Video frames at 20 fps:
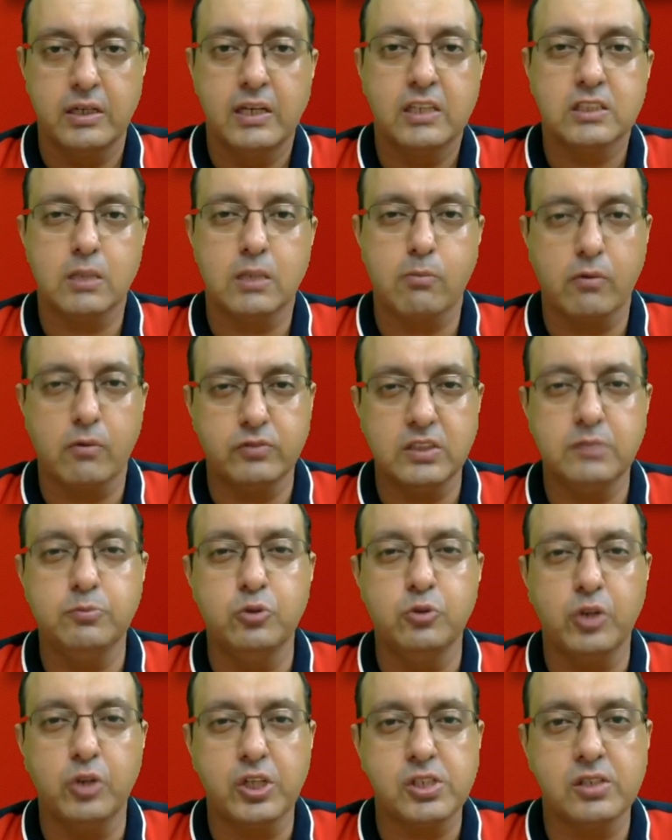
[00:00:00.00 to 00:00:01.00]
Some of these
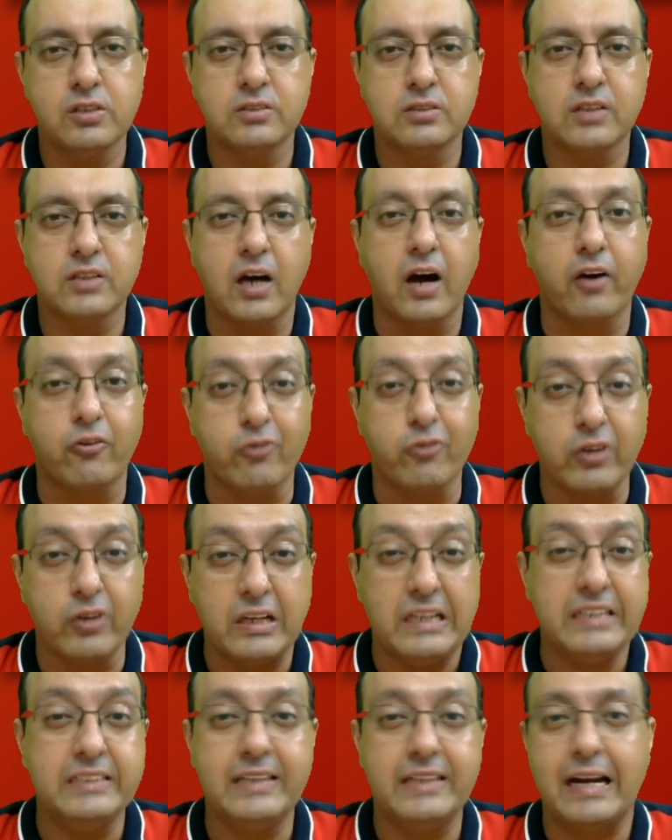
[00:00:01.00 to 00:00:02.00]
mutations are
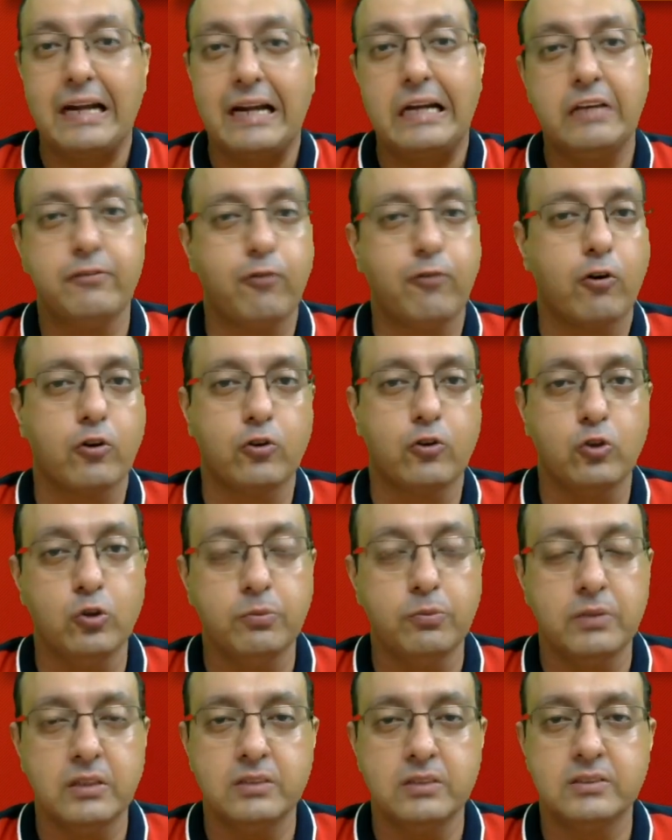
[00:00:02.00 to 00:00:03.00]
really deadly for
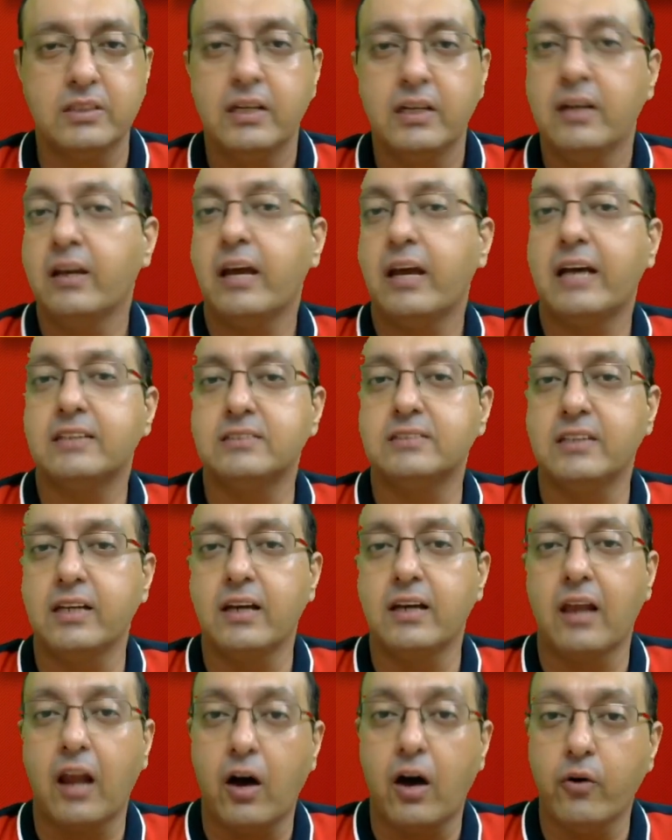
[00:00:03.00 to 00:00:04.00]
humans as
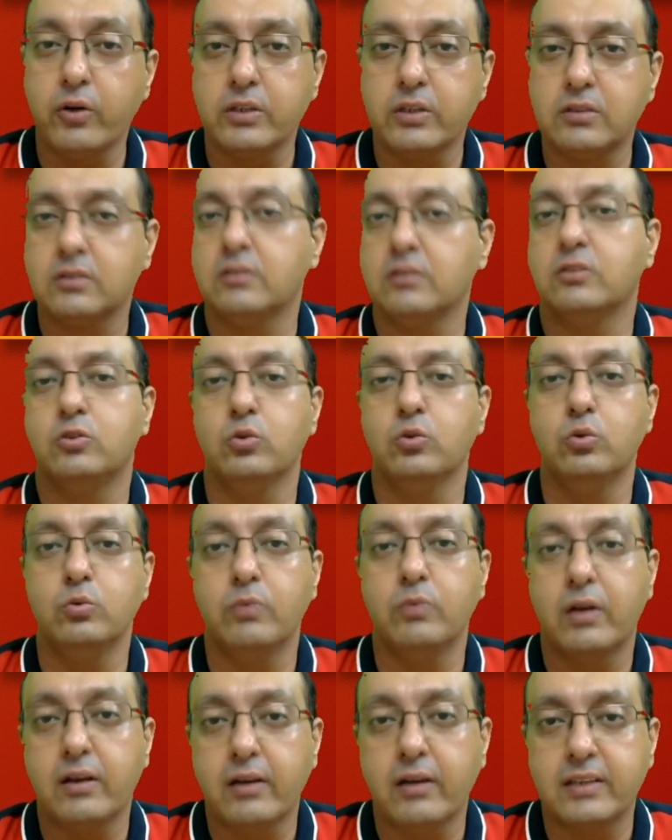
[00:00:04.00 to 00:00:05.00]
they allow it to